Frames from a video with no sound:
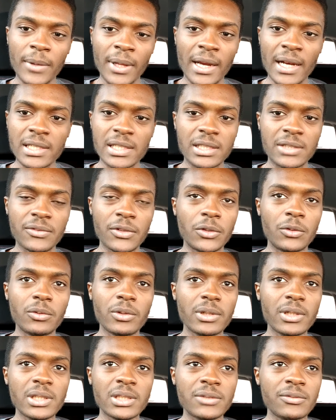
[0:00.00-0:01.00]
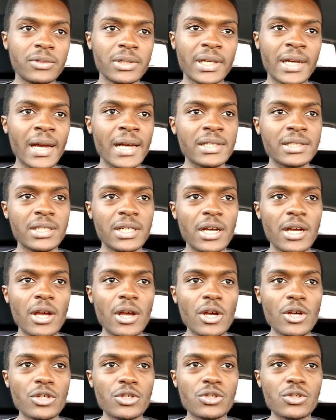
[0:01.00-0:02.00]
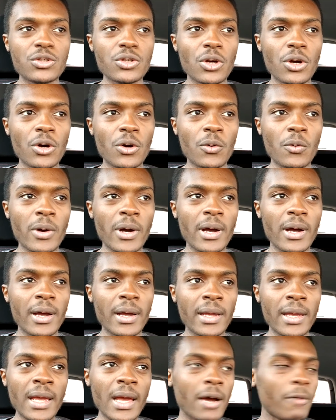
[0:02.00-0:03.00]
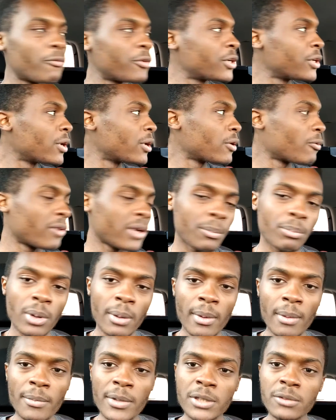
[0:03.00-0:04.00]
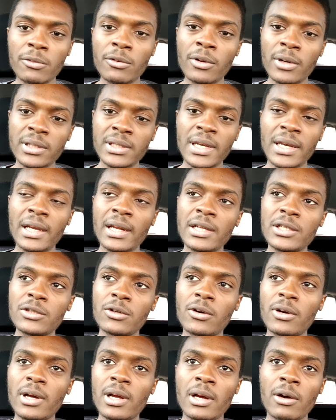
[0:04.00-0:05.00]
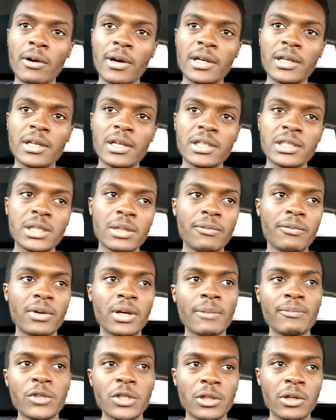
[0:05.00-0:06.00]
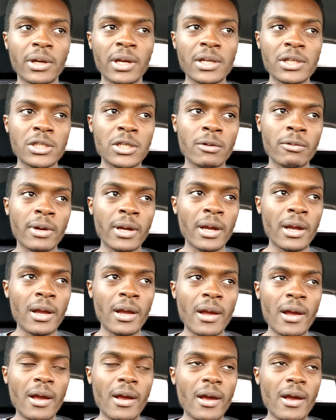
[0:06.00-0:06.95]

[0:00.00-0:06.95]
The gas is full. It's fully gassed. So yeah, we don't know what the problem is. We're gonna take it into a Honda dealership for them to look into it.